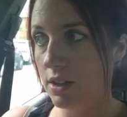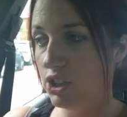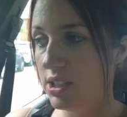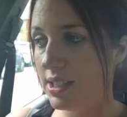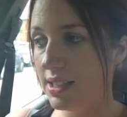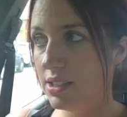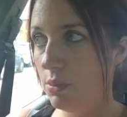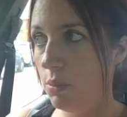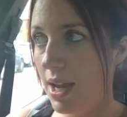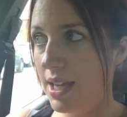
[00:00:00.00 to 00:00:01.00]
She said to
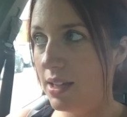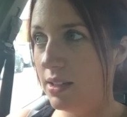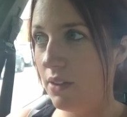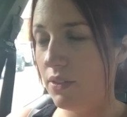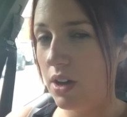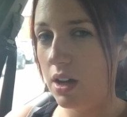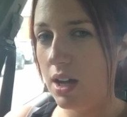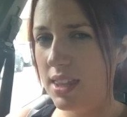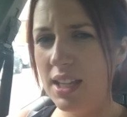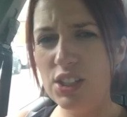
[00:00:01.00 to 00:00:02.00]
wait another,
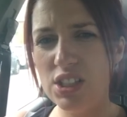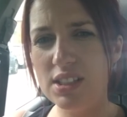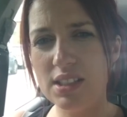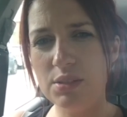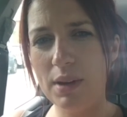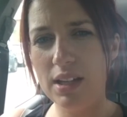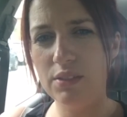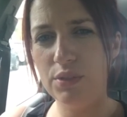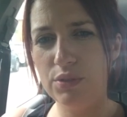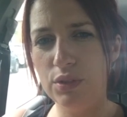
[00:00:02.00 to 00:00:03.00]
I think she said to wait
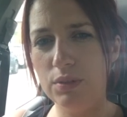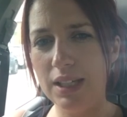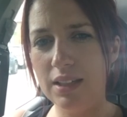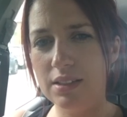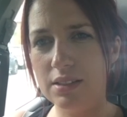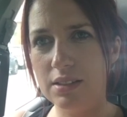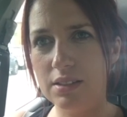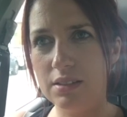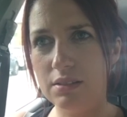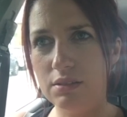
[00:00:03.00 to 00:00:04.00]
another 4 weeks
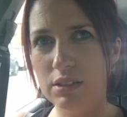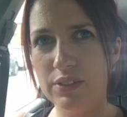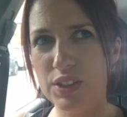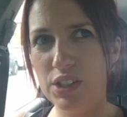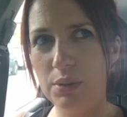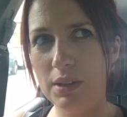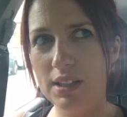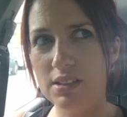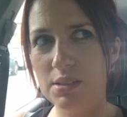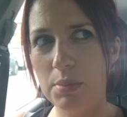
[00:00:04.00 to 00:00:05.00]
or another 2
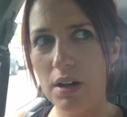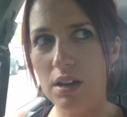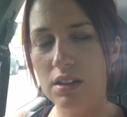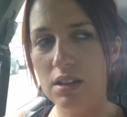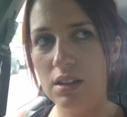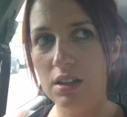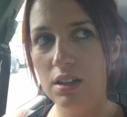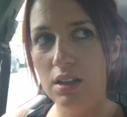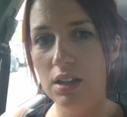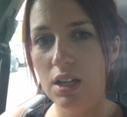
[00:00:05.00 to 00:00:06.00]
weeks to bath.
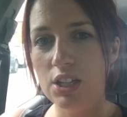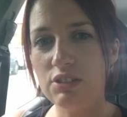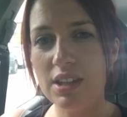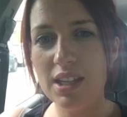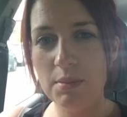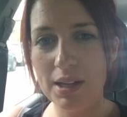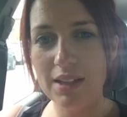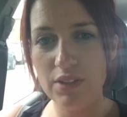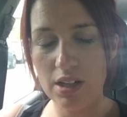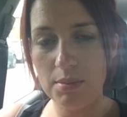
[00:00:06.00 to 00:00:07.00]
So I think I might
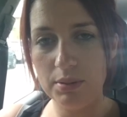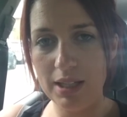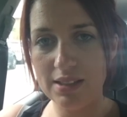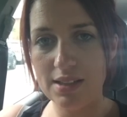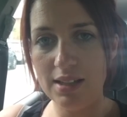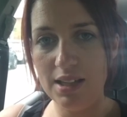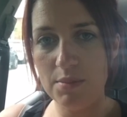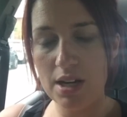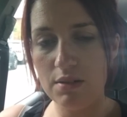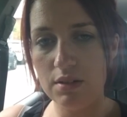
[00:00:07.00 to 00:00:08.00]
give it a couple of weeks and then
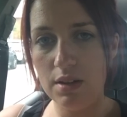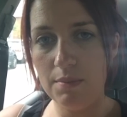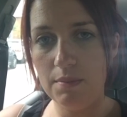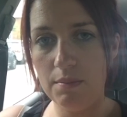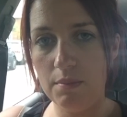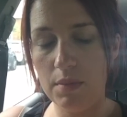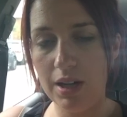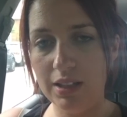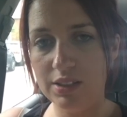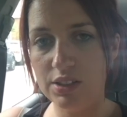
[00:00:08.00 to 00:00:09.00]
email
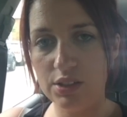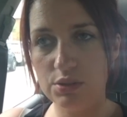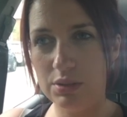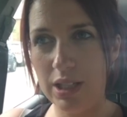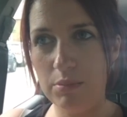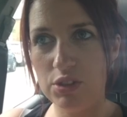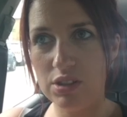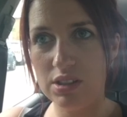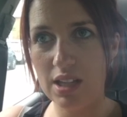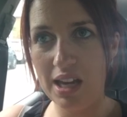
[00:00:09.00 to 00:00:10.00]
my like surgical team and
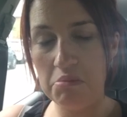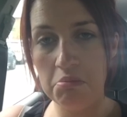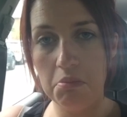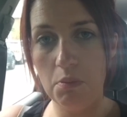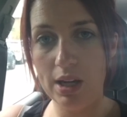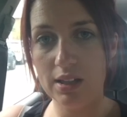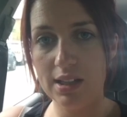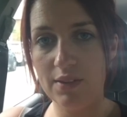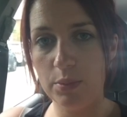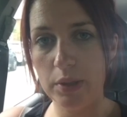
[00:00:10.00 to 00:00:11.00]
just say, when can
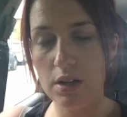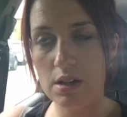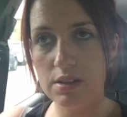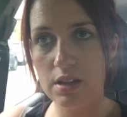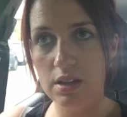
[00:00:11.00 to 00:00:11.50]
I have a bath?